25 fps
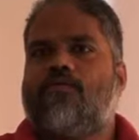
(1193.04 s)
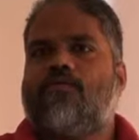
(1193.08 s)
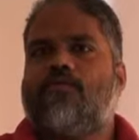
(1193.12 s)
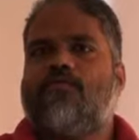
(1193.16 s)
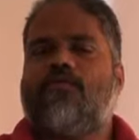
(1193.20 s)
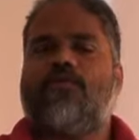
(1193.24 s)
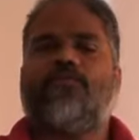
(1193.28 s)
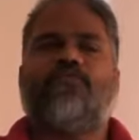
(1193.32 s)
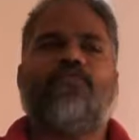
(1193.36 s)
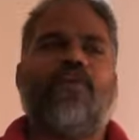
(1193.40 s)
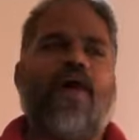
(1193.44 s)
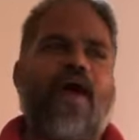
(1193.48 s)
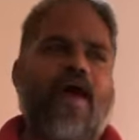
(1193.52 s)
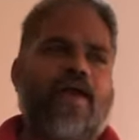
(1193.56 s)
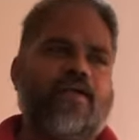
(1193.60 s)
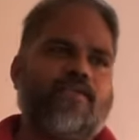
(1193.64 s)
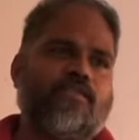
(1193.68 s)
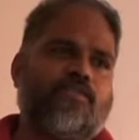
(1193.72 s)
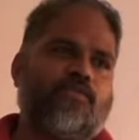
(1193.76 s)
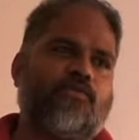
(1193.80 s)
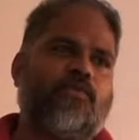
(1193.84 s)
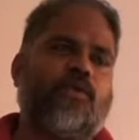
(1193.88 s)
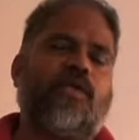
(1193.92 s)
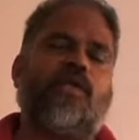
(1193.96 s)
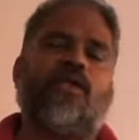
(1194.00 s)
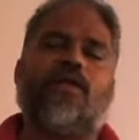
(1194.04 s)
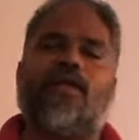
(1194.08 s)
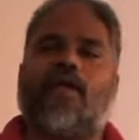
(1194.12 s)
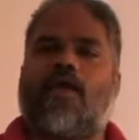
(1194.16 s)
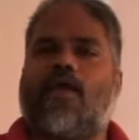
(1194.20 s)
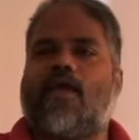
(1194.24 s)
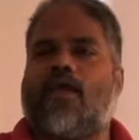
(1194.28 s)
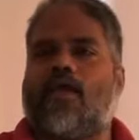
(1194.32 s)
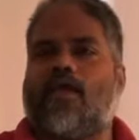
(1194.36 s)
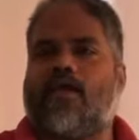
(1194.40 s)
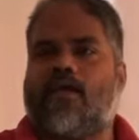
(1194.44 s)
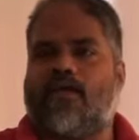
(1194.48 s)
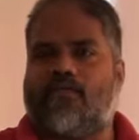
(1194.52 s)
we find
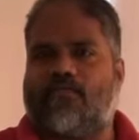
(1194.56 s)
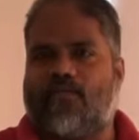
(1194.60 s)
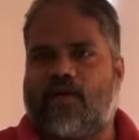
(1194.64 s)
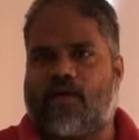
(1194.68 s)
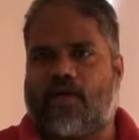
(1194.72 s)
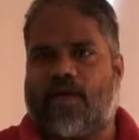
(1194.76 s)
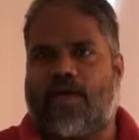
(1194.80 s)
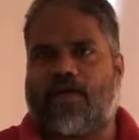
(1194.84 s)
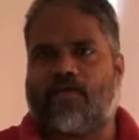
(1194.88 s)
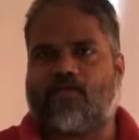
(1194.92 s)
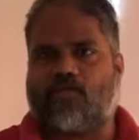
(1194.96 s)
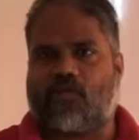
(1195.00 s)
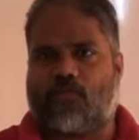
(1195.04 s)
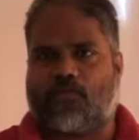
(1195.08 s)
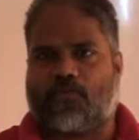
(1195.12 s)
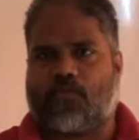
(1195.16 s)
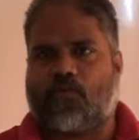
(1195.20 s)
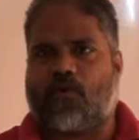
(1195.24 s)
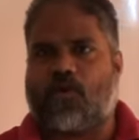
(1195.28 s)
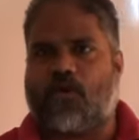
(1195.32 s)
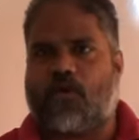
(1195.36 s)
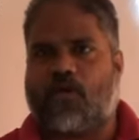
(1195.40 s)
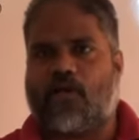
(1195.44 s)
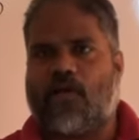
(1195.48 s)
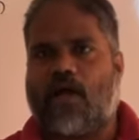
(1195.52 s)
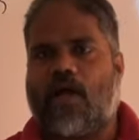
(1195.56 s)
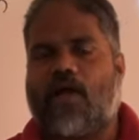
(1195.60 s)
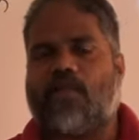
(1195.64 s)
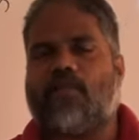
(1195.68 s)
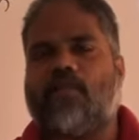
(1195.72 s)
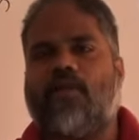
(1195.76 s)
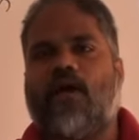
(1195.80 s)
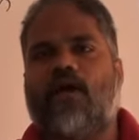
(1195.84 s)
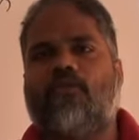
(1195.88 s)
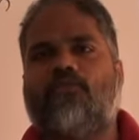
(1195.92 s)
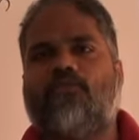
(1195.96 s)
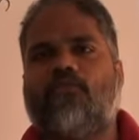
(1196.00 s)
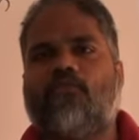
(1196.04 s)
utility in different kinds of product, and
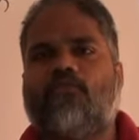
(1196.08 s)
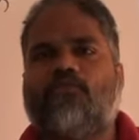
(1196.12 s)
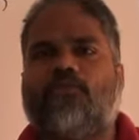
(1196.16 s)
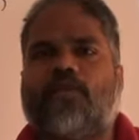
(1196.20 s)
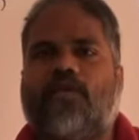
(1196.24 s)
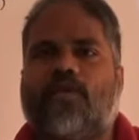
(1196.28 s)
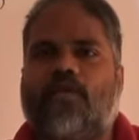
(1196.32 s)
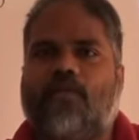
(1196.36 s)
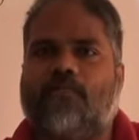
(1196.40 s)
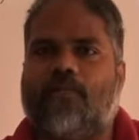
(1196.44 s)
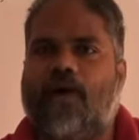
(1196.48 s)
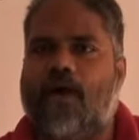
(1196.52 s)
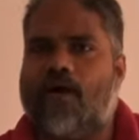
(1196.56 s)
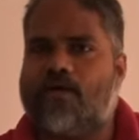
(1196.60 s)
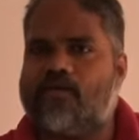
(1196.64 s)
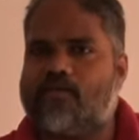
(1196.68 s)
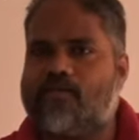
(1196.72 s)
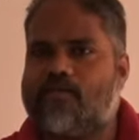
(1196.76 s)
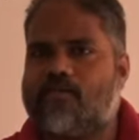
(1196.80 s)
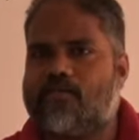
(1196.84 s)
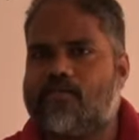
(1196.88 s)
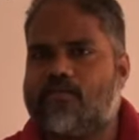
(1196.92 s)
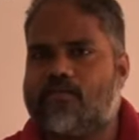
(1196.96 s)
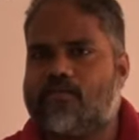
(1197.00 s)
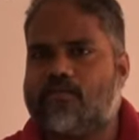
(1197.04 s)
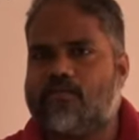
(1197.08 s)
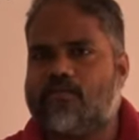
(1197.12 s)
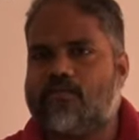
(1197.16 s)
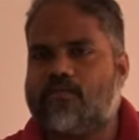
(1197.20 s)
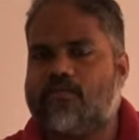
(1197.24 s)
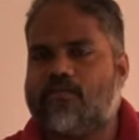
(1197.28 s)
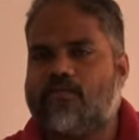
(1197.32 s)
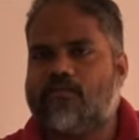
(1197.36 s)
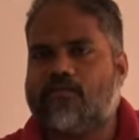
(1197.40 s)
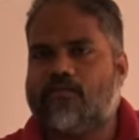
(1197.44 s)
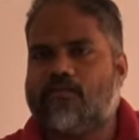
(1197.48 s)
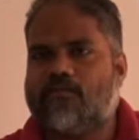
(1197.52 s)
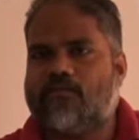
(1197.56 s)
therefore we demand
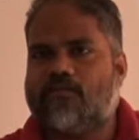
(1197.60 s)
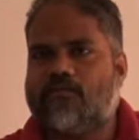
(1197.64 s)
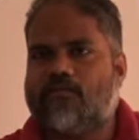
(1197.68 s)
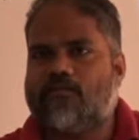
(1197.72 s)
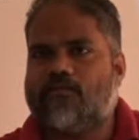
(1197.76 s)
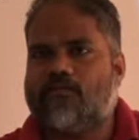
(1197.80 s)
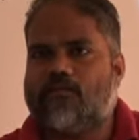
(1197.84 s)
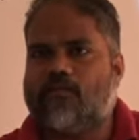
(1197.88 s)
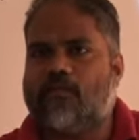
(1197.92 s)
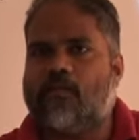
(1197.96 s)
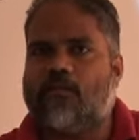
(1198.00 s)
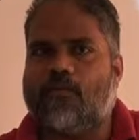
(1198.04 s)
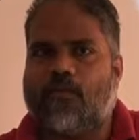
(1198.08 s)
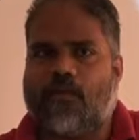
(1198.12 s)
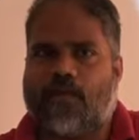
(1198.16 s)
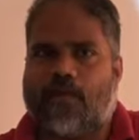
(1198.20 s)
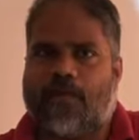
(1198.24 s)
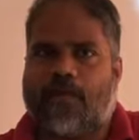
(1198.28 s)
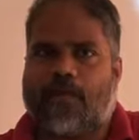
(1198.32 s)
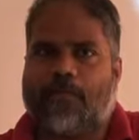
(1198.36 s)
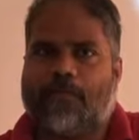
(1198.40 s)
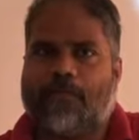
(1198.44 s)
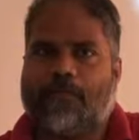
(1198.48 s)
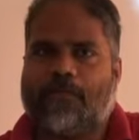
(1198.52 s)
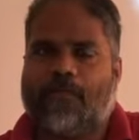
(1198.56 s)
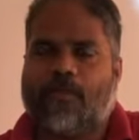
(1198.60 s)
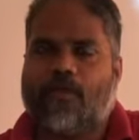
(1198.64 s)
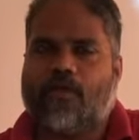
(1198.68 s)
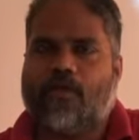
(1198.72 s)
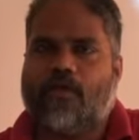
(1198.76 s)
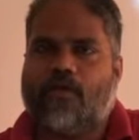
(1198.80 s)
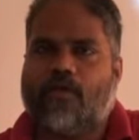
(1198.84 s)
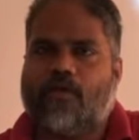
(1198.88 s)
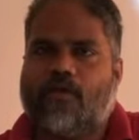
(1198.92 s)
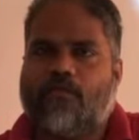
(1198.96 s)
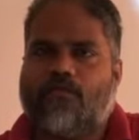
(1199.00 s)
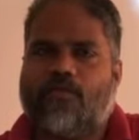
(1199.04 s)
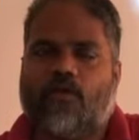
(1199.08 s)
commodity.
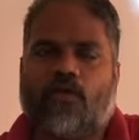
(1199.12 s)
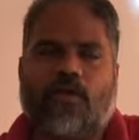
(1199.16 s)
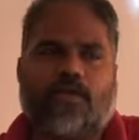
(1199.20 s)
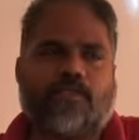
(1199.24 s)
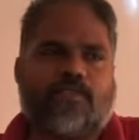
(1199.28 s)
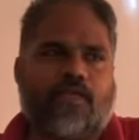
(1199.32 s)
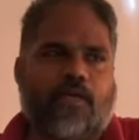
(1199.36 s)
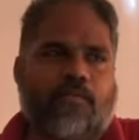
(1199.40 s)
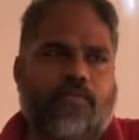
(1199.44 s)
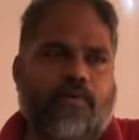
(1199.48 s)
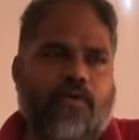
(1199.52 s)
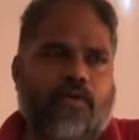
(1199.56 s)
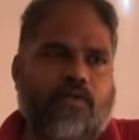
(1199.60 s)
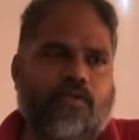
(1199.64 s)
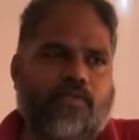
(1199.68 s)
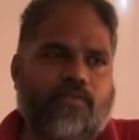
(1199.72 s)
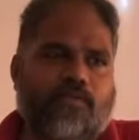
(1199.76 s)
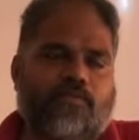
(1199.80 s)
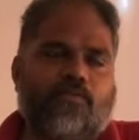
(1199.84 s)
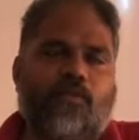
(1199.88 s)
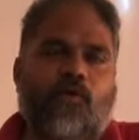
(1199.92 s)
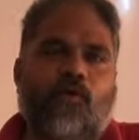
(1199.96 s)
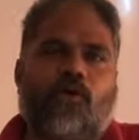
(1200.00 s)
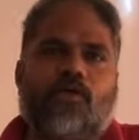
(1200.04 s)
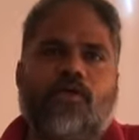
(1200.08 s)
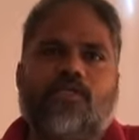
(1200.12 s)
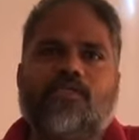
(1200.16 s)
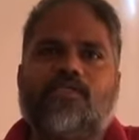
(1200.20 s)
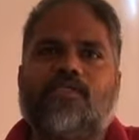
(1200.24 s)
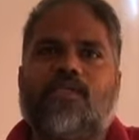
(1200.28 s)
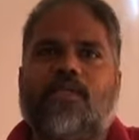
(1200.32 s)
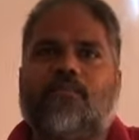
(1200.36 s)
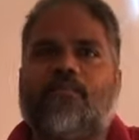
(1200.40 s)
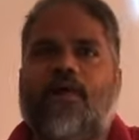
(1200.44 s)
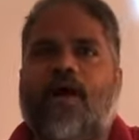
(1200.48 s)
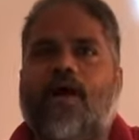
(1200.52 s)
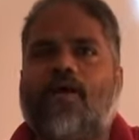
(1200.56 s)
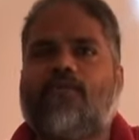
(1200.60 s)
For example, smokers
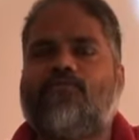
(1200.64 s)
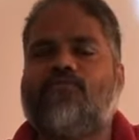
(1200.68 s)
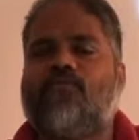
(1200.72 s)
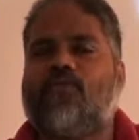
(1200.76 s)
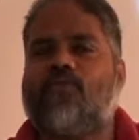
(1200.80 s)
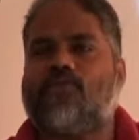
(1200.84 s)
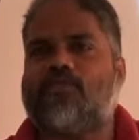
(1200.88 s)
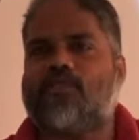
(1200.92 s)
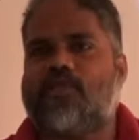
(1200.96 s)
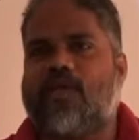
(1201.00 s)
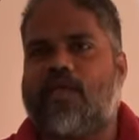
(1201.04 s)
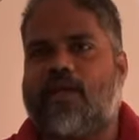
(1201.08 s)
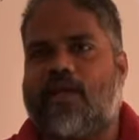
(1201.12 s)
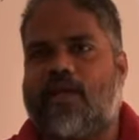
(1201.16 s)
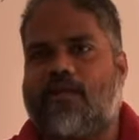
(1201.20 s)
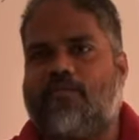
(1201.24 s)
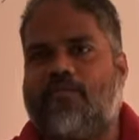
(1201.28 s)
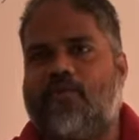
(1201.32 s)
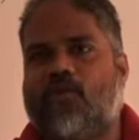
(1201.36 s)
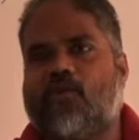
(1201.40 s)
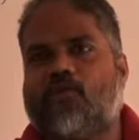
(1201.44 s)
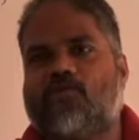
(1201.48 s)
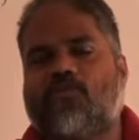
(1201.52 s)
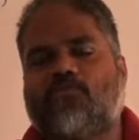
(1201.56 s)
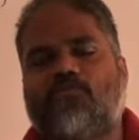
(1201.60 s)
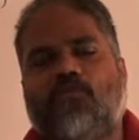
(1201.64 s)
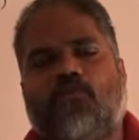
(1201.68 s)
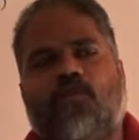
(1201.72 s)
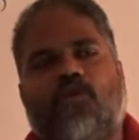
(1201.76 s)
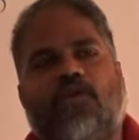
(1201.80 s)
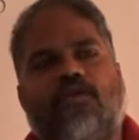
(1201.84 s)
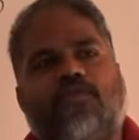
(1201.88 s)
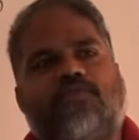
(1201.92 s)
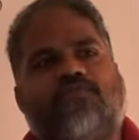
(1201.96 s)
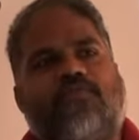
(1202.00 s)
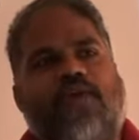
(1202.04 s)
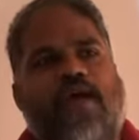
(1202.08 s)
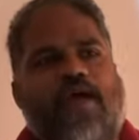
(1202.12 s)
demand for cigarette because
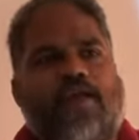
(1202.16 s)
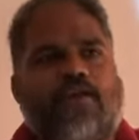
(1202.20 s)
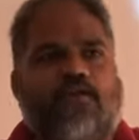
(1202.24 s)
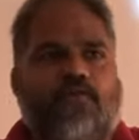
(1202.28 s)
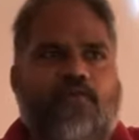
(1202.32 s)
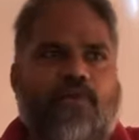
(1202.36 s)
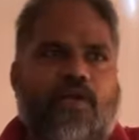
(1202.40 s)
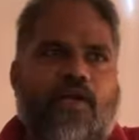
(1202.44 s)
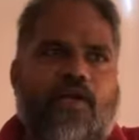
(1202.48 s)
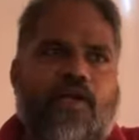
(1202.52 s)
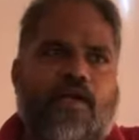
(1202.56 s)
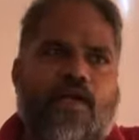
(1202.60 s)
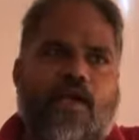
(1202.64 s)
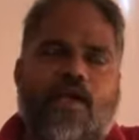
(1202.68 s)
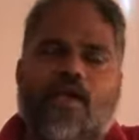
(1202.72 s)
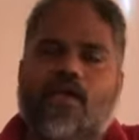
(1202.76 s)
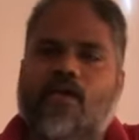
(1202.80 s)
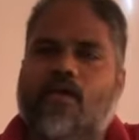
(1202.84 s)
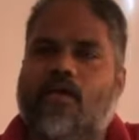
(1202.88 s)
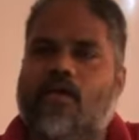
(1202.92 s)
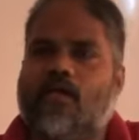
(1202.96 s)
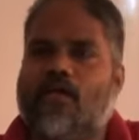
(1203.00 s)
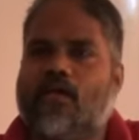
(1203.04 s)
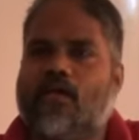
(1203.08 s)
smokers find utility